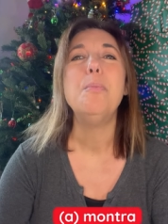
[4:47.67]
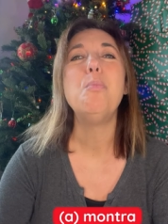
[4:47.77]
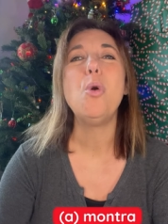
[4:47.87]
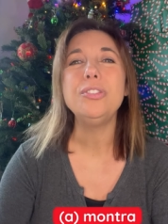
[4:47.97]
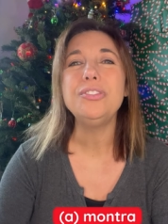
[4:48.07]

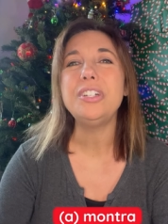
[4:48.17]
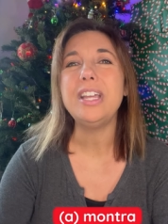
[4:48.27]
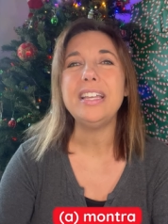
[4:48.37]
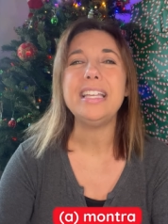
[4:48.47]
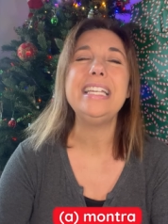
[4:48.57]

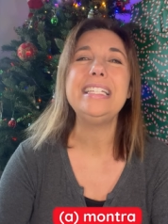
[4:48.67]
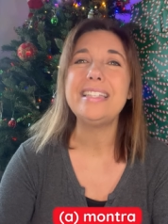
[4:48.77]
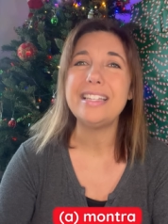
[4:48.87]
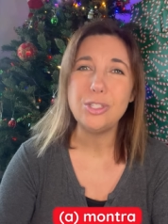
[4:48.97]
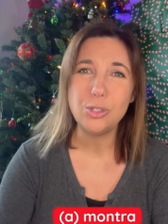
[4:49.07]
Montra
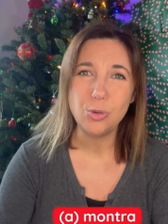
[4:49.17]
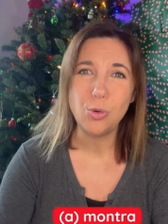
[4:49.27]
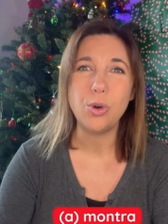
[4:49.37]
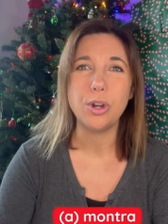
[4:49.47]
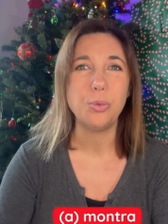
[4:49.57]
is a
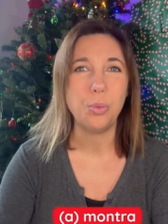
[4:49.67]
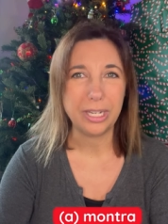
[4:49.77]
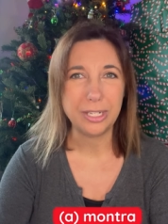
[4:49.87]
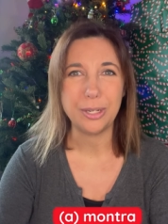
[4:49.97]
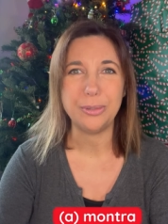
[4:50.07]
store
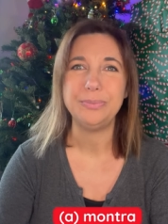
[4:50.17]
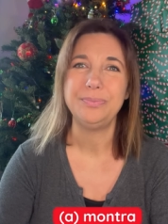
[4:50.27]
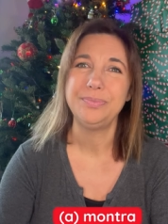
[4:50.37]
window.